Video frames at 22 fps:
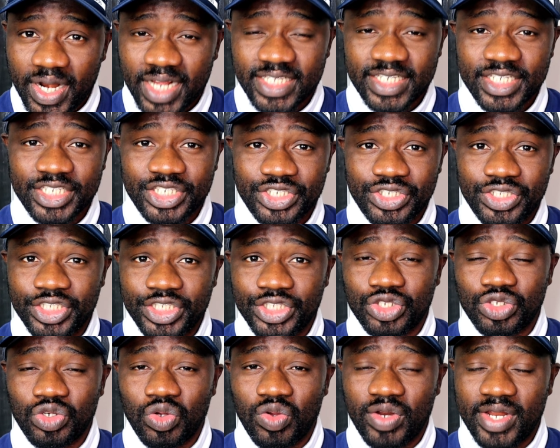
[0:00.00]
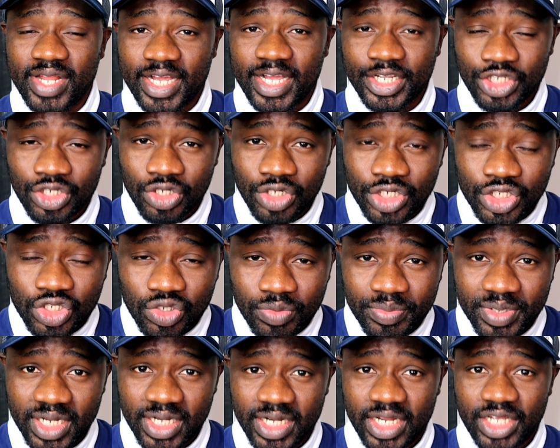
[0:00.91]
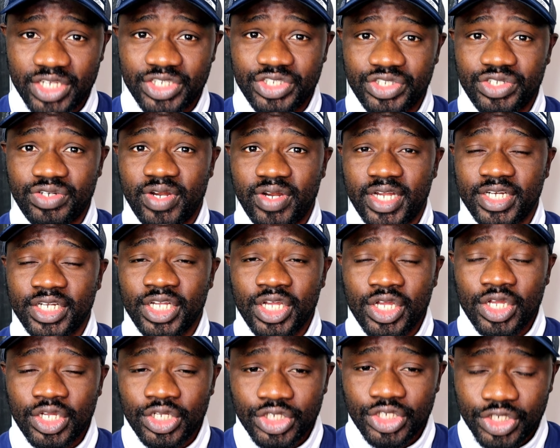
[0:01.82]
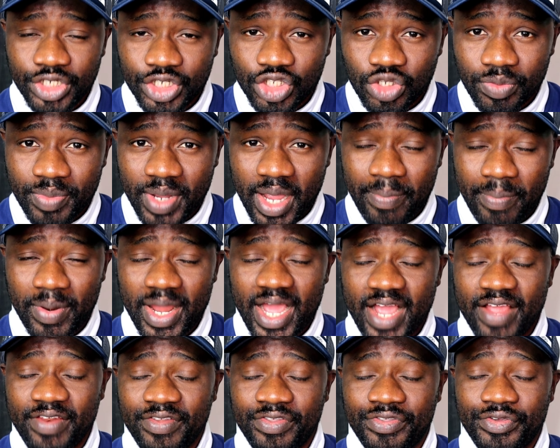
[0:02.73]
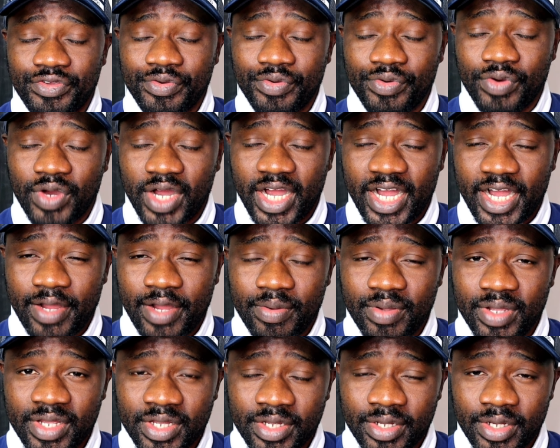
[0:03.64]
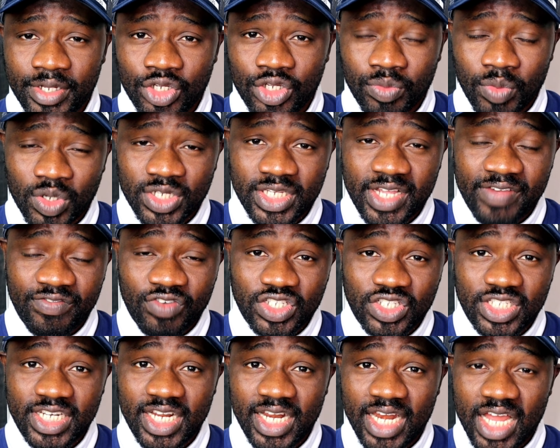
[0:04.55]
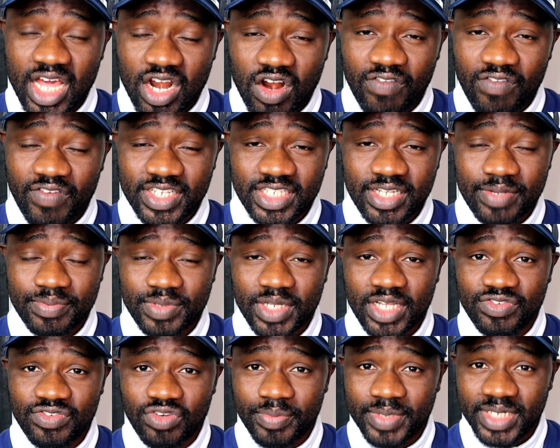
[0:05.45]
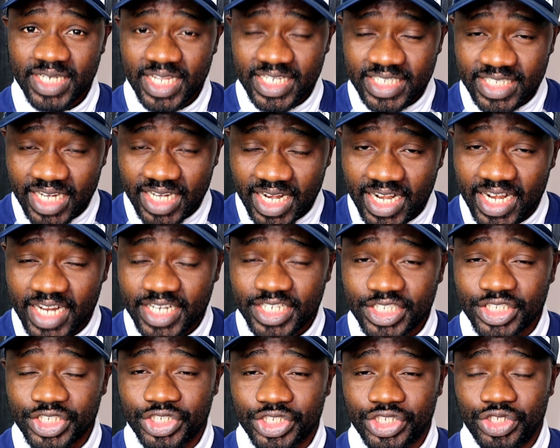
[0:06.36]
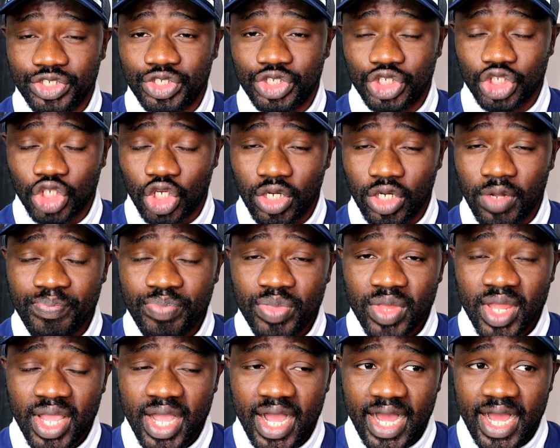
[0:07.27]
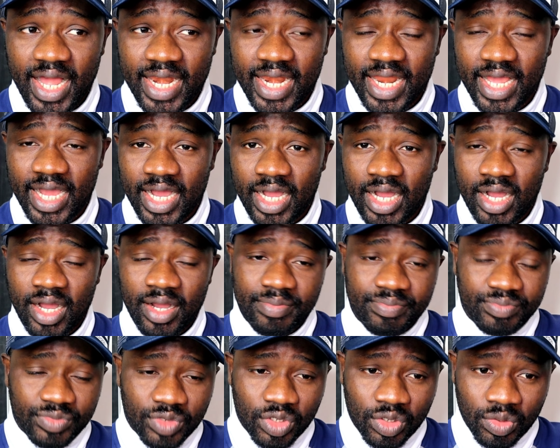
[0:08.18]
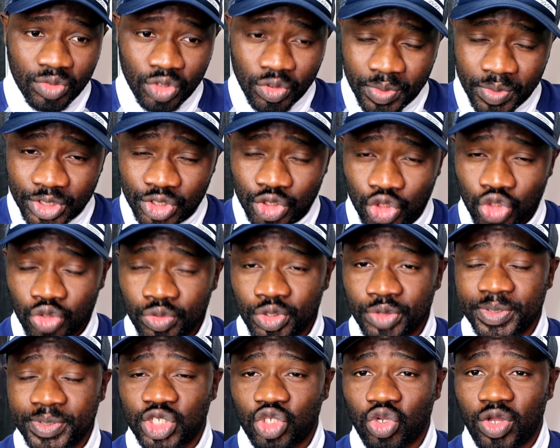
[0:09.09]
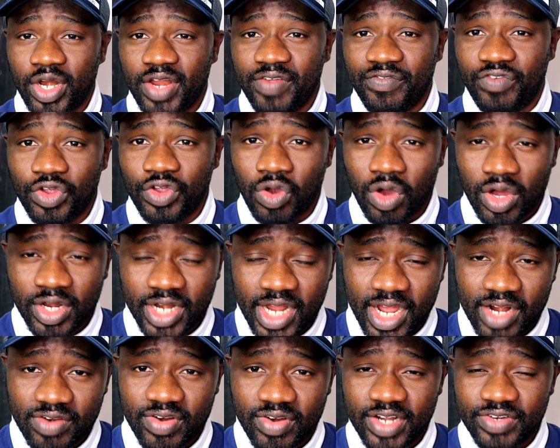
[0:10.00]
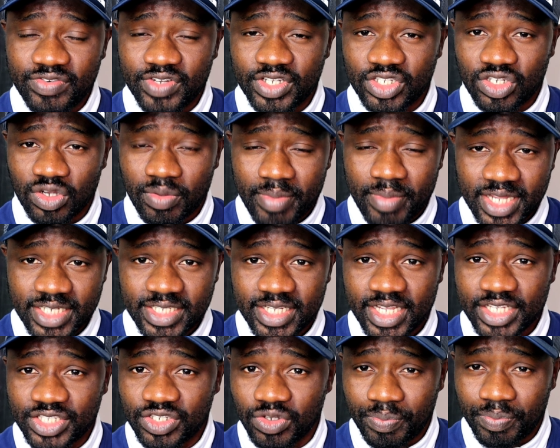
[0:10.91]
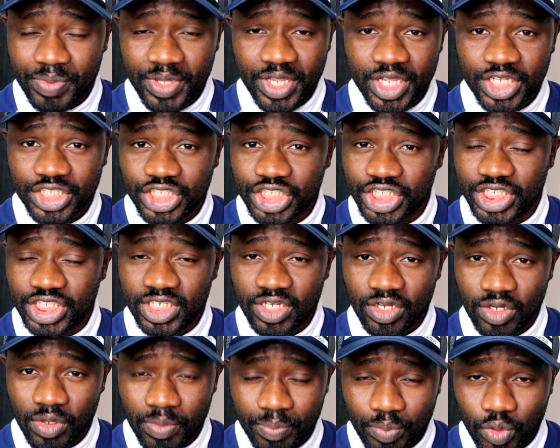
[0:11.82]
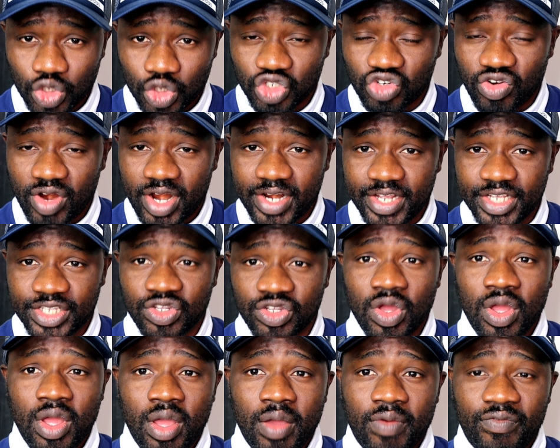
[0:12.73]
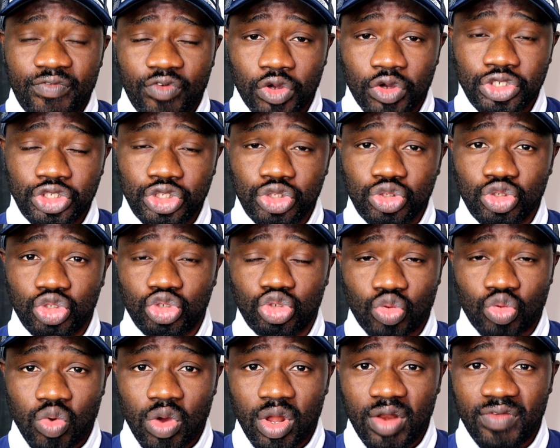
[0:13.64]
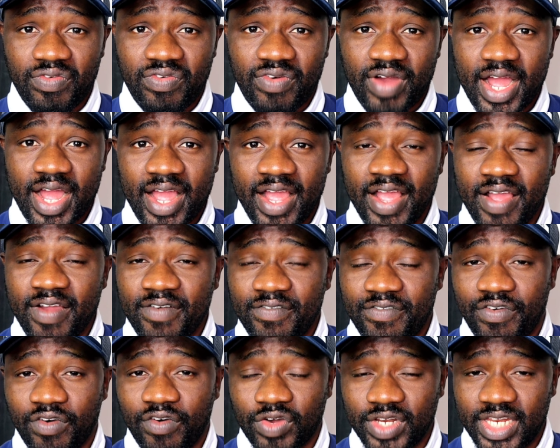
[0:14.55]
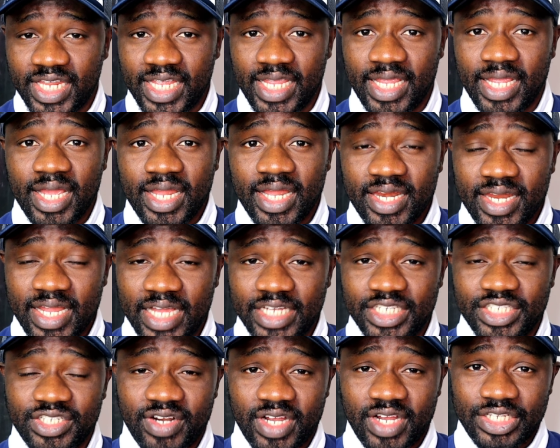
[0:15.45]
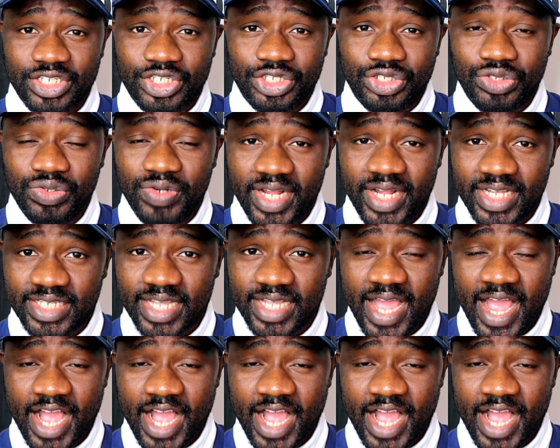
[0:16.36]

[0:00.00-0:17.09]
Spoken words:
other things you need to know, that you need to be a Nigerian. You need to be applying to, you must have gotten a letter of acceptance from a designated learning institution, and you should be studying for your undergraduate, your master's, your PhD, postgraduate, for you to qualify for the Nigerian Student